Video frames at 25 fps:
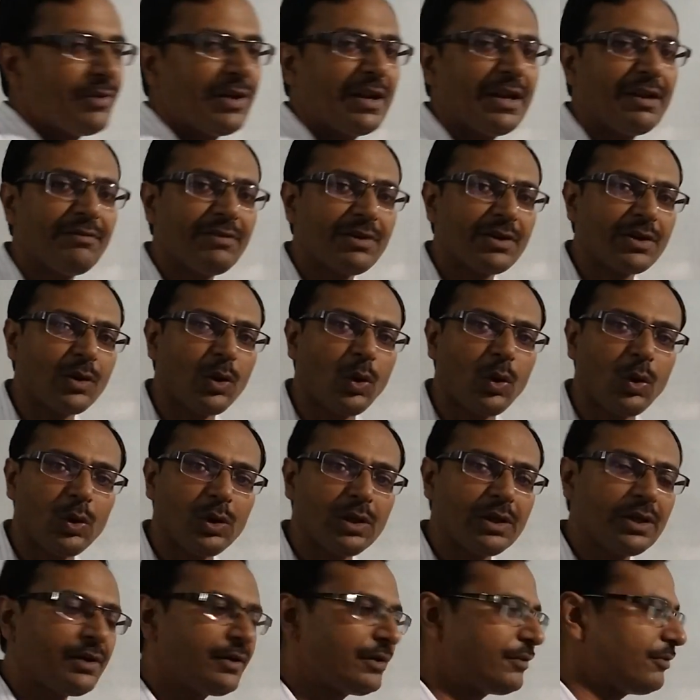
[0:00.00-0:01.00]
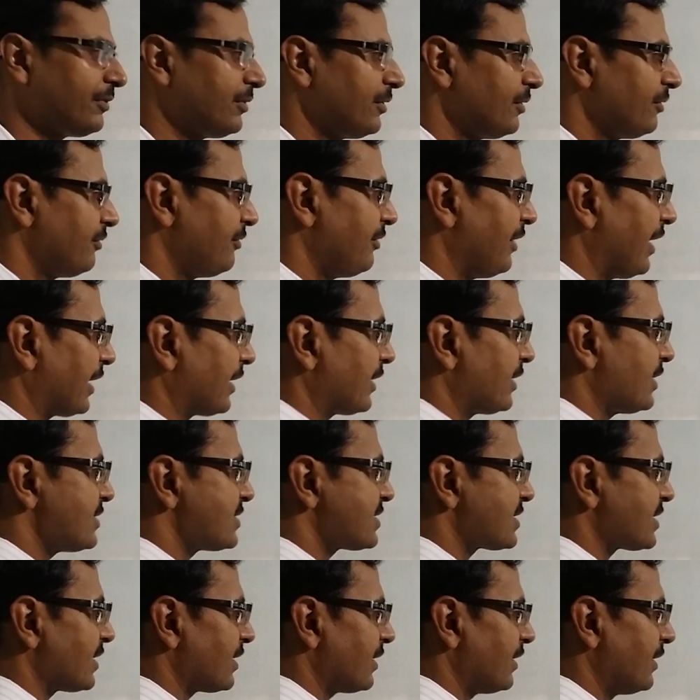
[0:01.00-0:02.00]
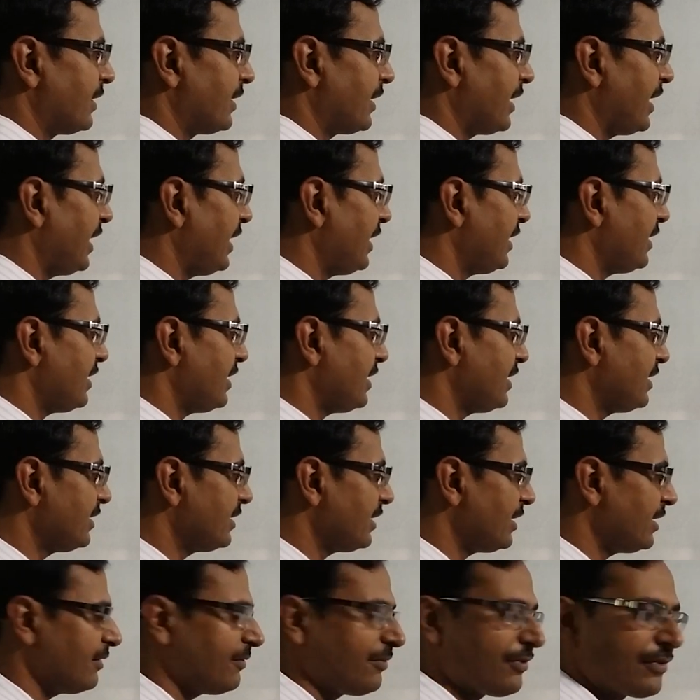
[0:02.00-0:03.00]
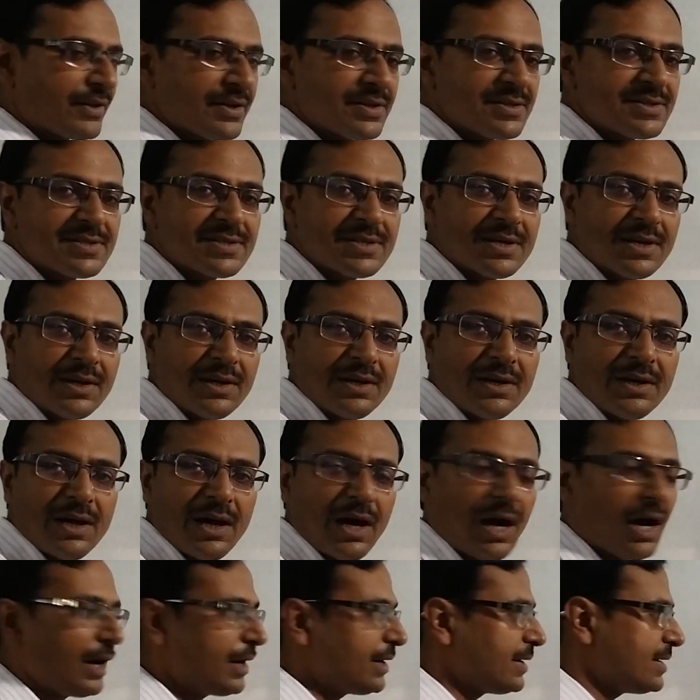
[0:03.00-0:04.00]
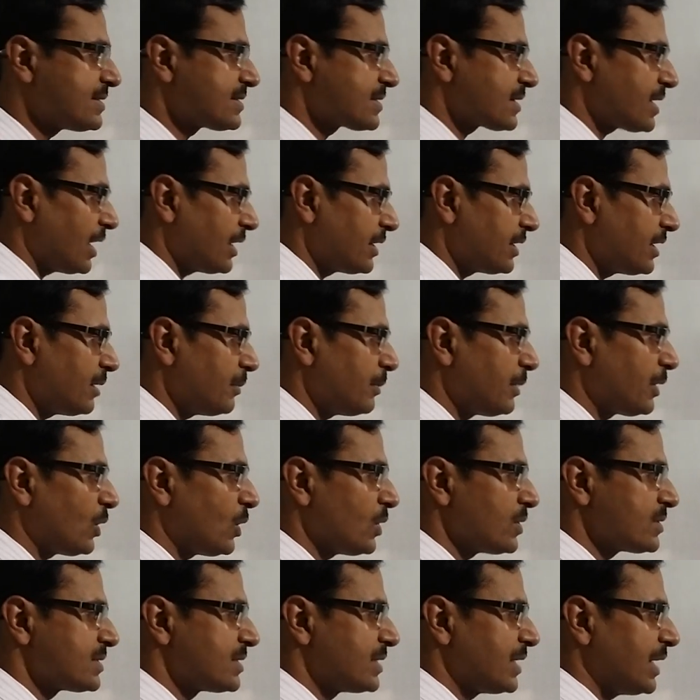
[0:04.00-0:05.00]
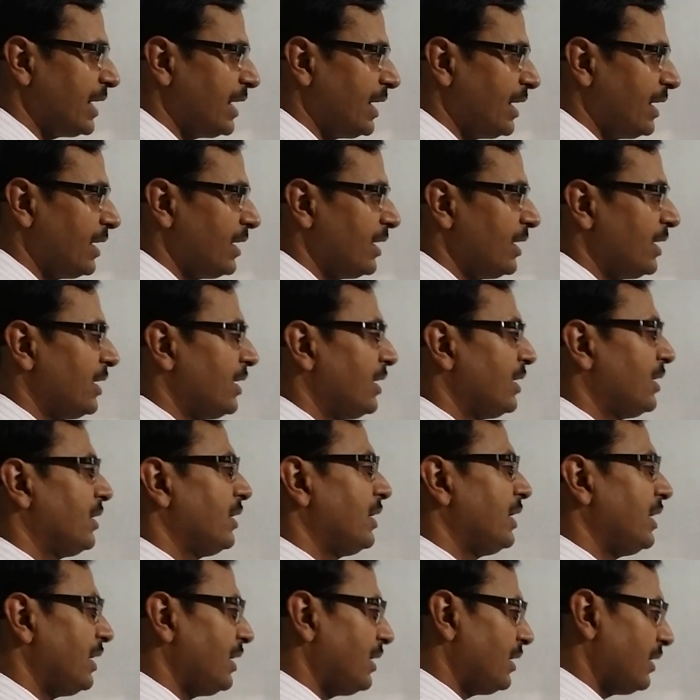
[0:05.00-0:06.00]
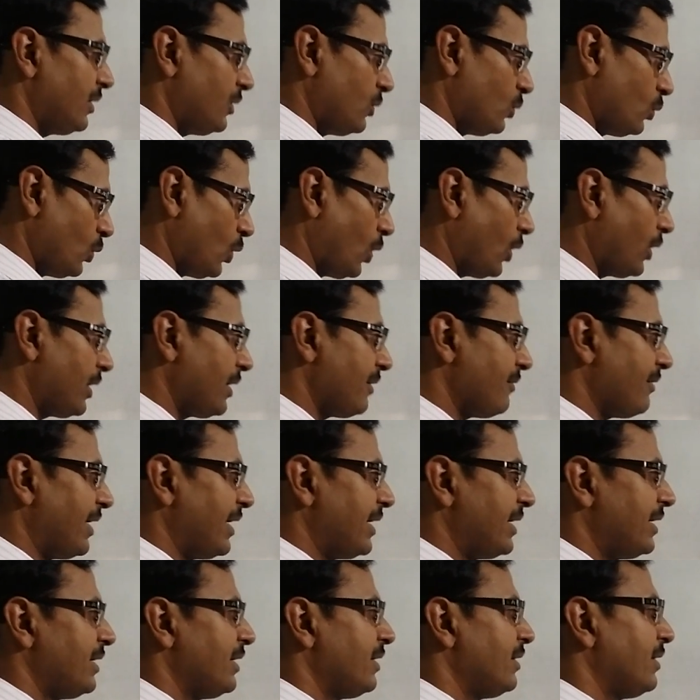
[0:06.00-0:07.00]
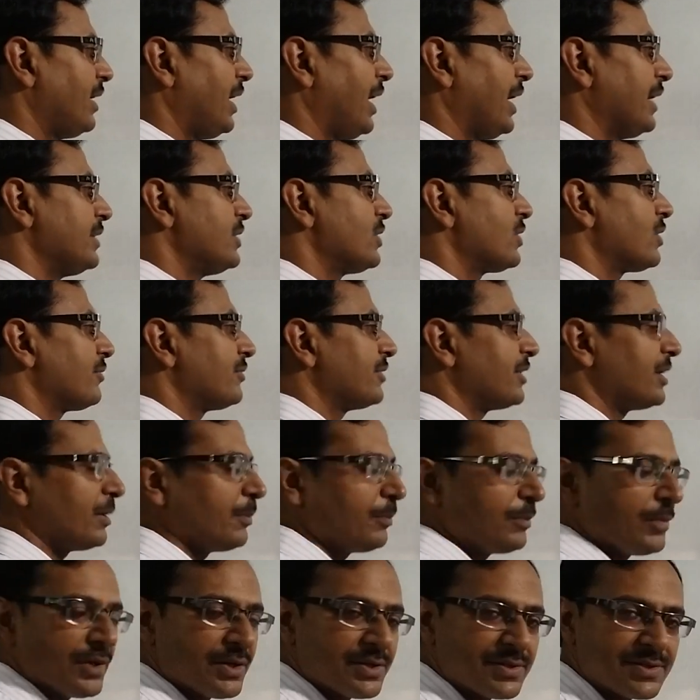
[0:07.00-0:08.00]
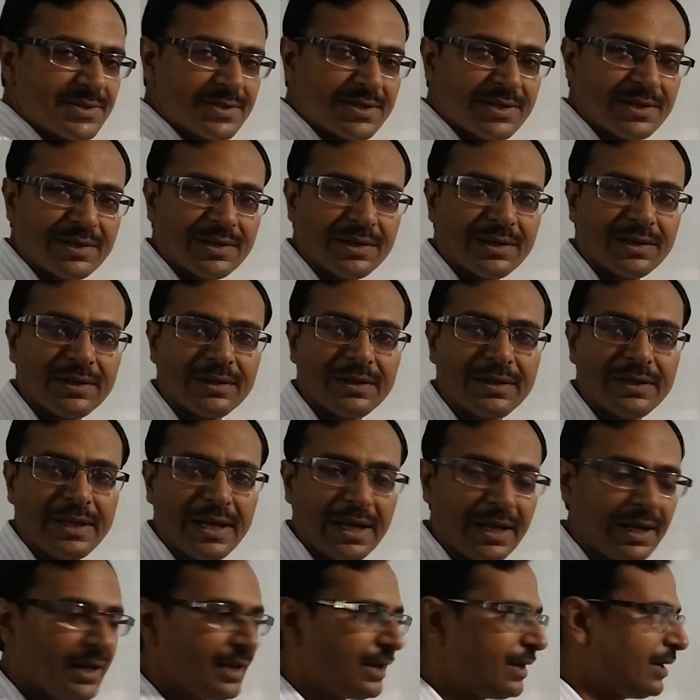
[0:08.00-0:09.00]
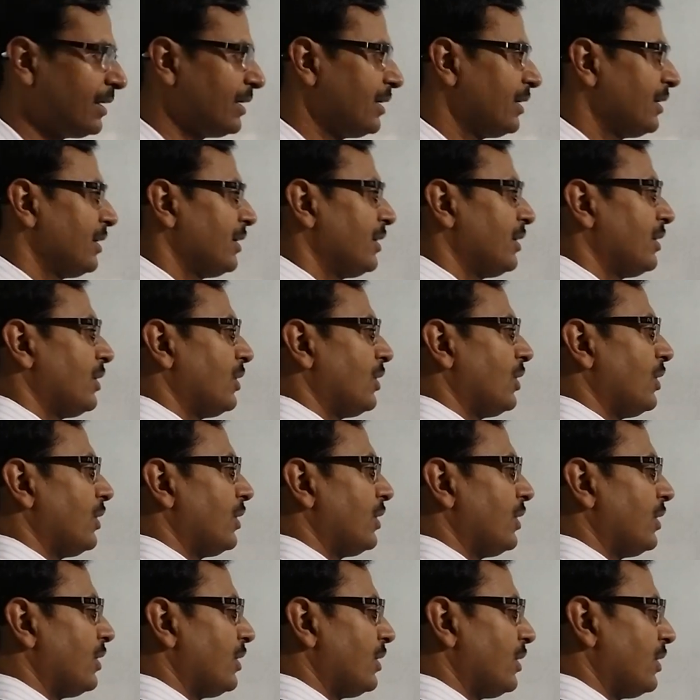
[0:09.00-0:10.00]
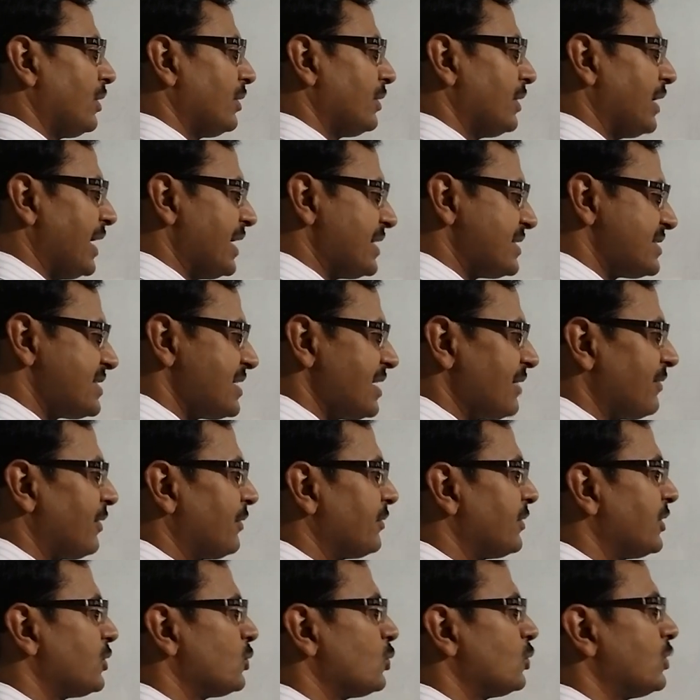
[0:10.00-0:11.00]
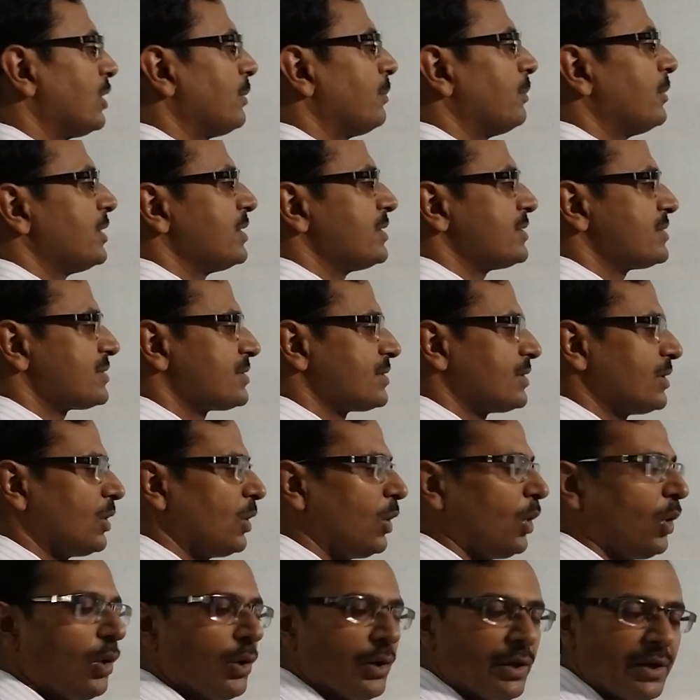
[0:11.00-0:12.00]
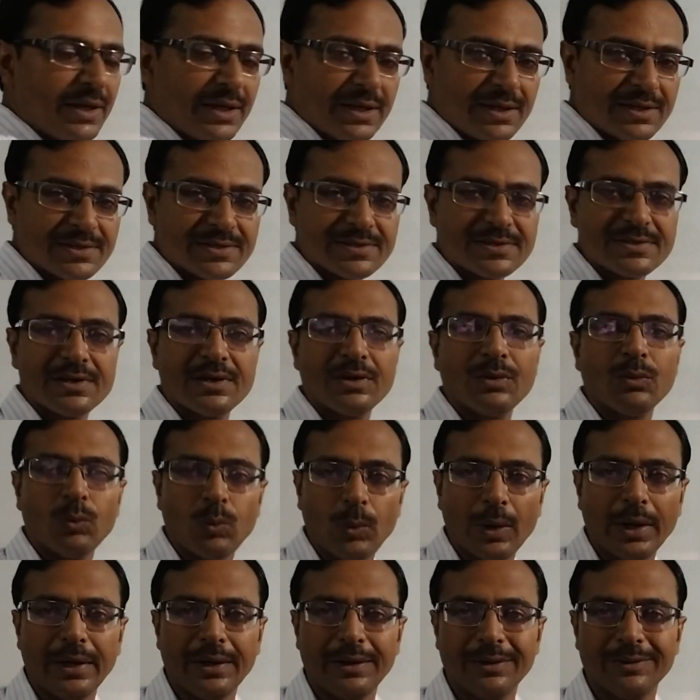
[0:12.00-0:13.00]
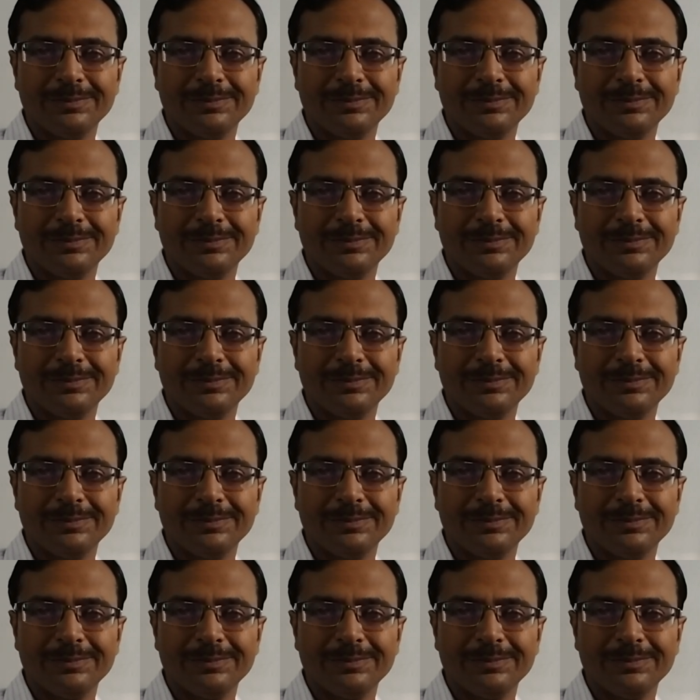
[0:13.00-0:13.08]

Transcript: whenever all the factors contained in the difference are discarded because they do not divide either of the numbers, then the HCF of the two numbers is 1.